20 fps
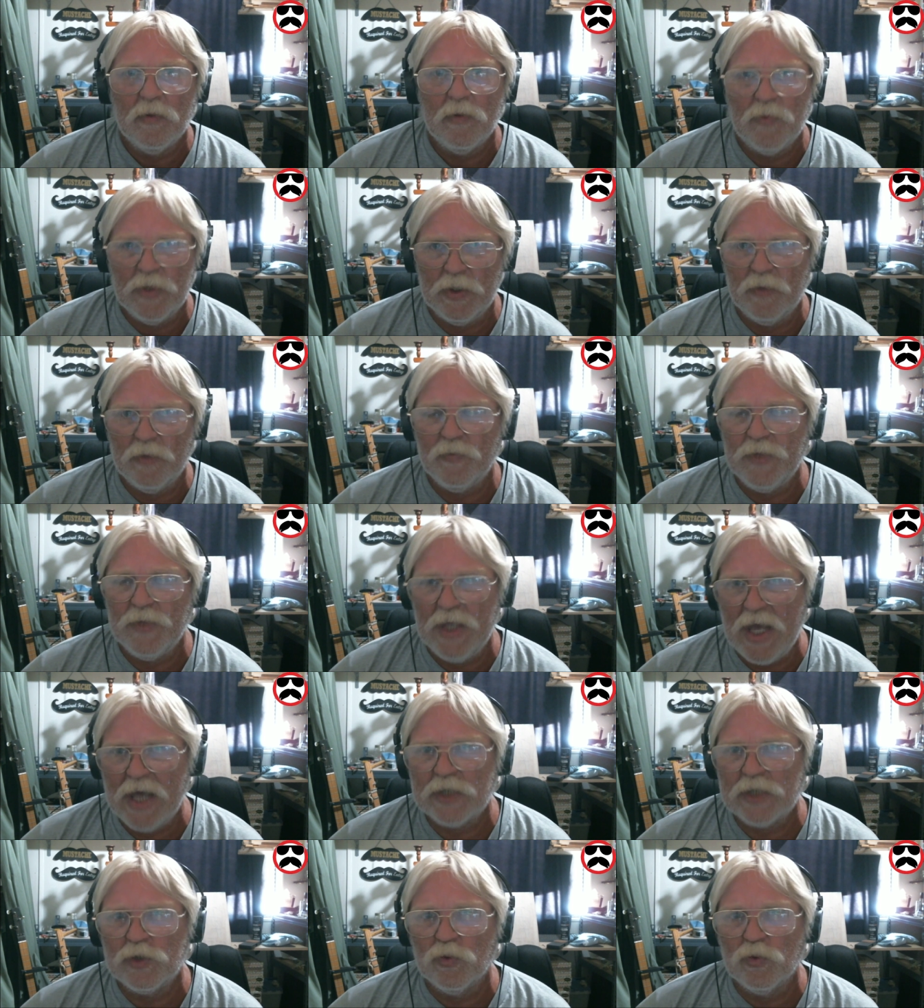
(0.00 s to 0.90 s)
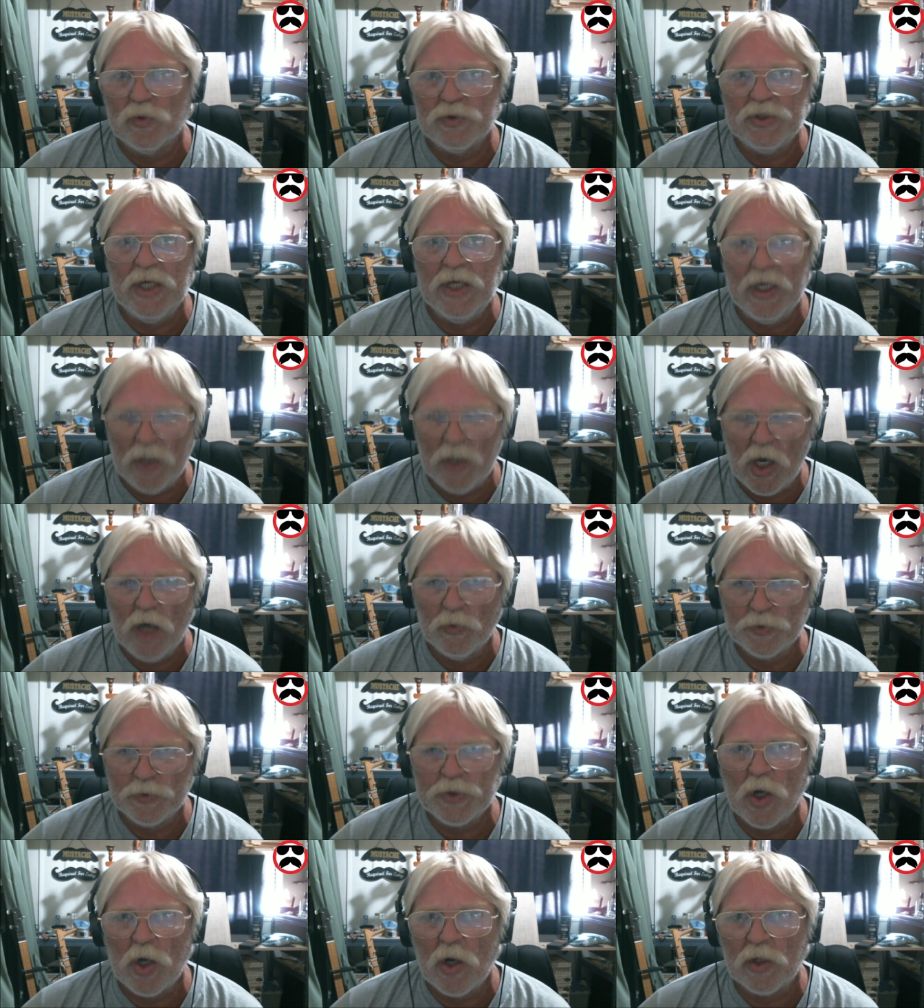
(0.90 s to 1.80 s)
the, the actual shed, I'll
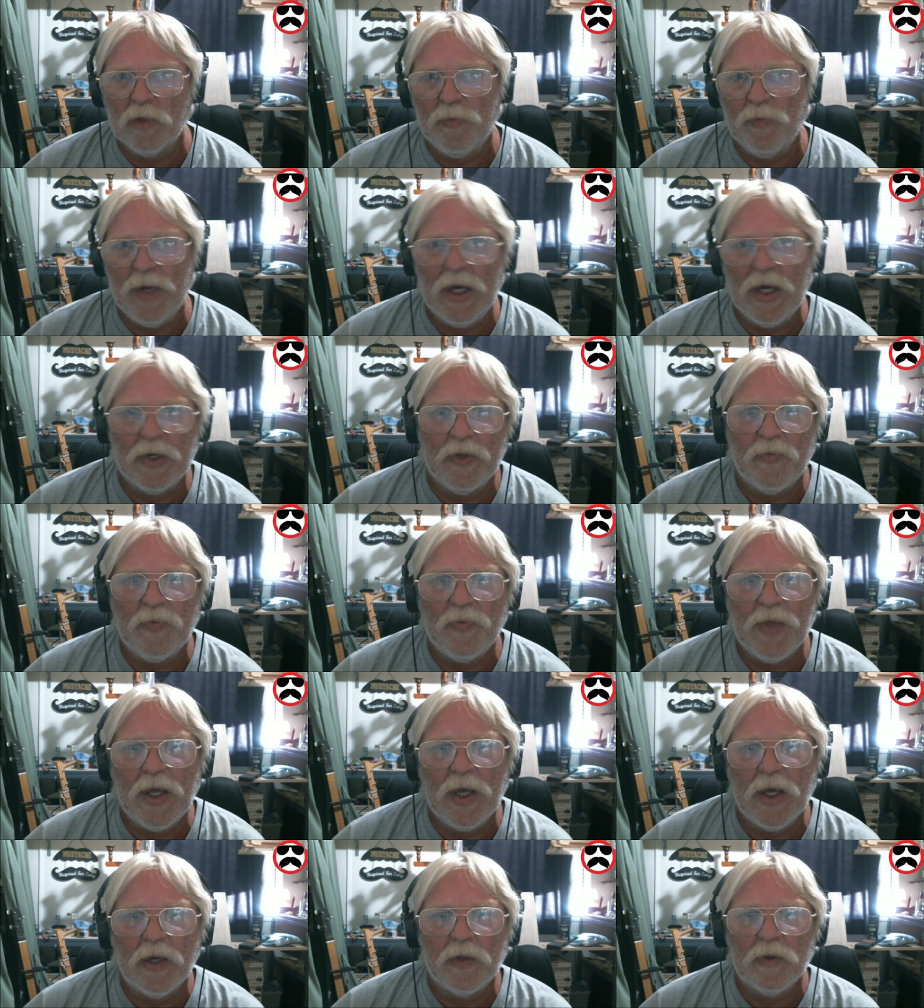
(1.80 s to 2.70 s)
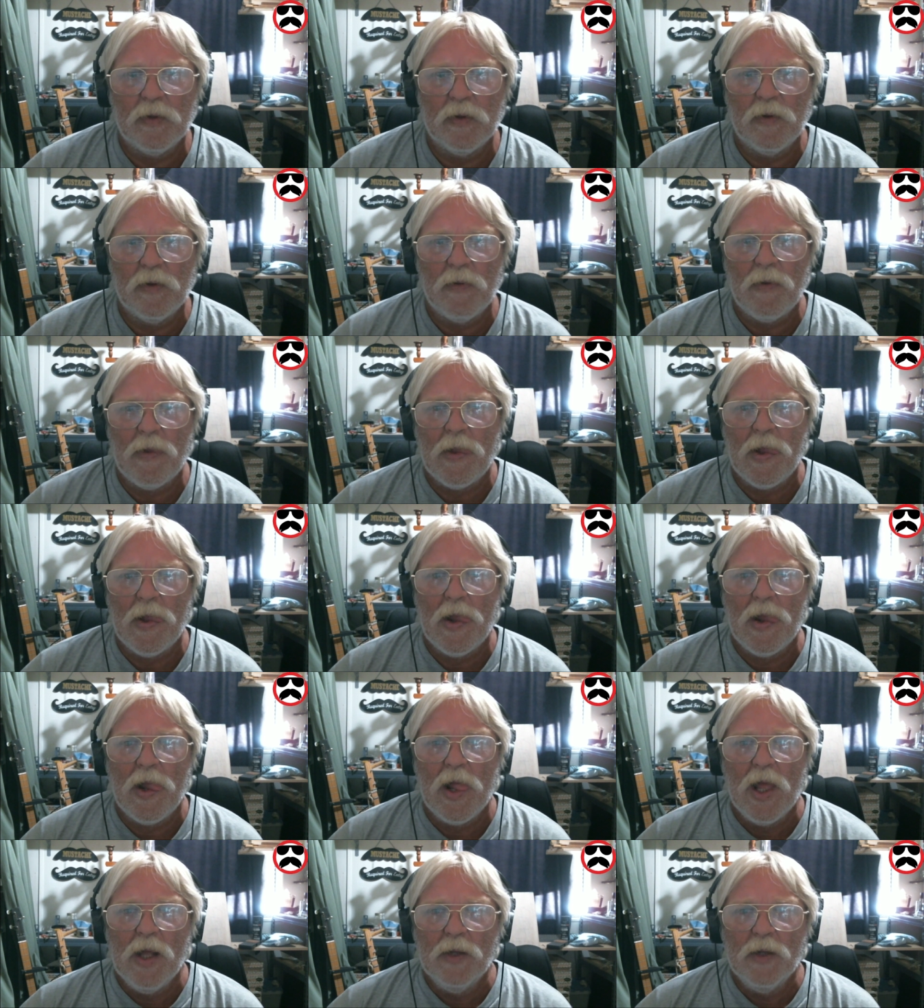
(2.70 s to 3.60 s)
talk about it then.
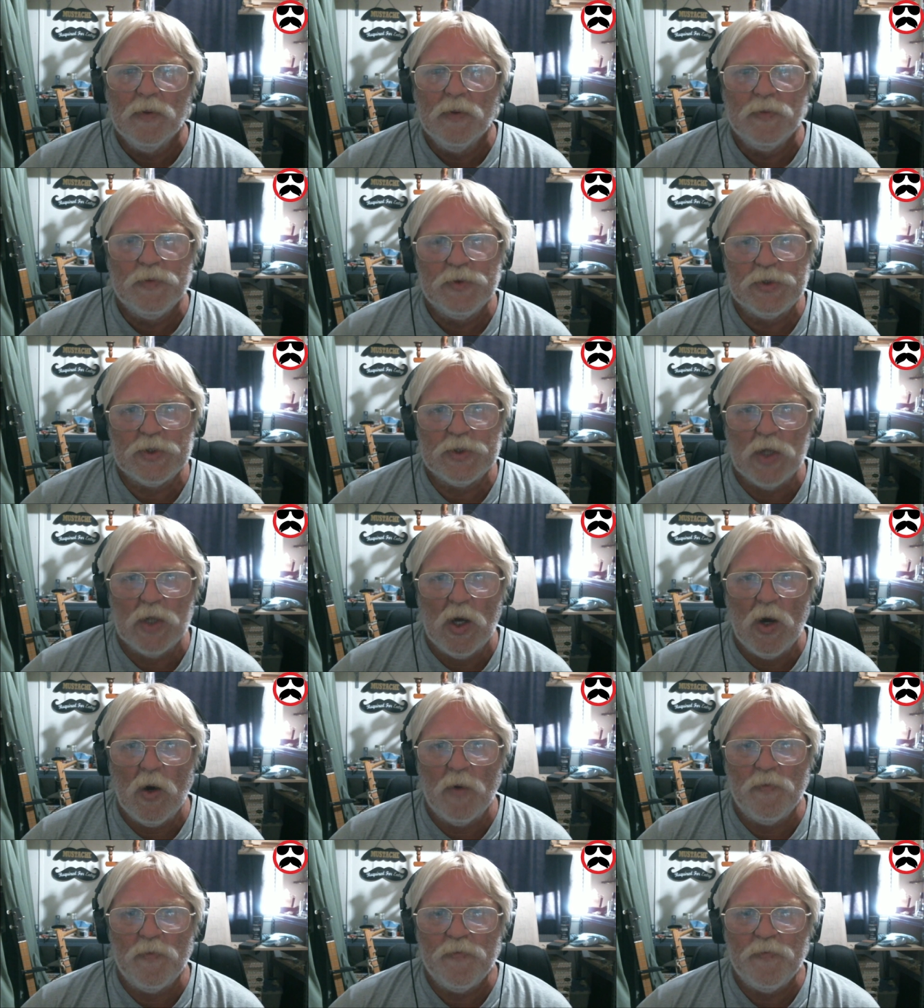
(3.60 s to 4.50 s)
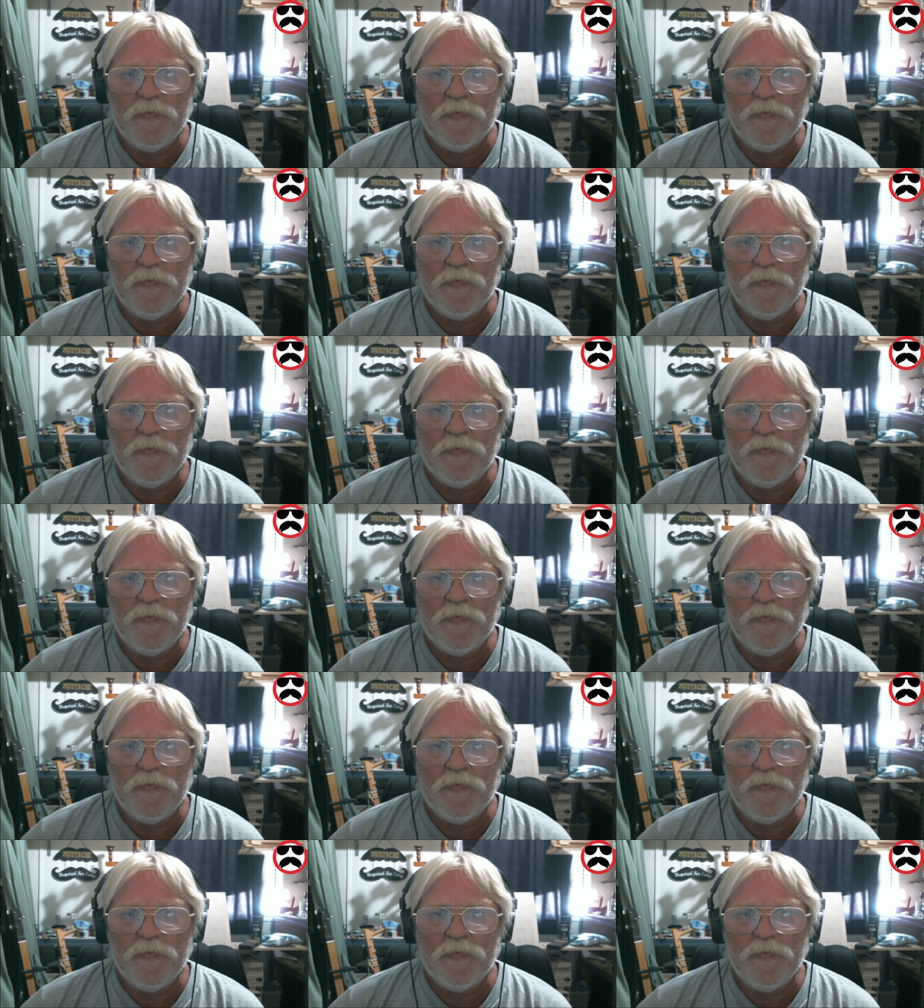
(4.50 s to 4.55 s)
So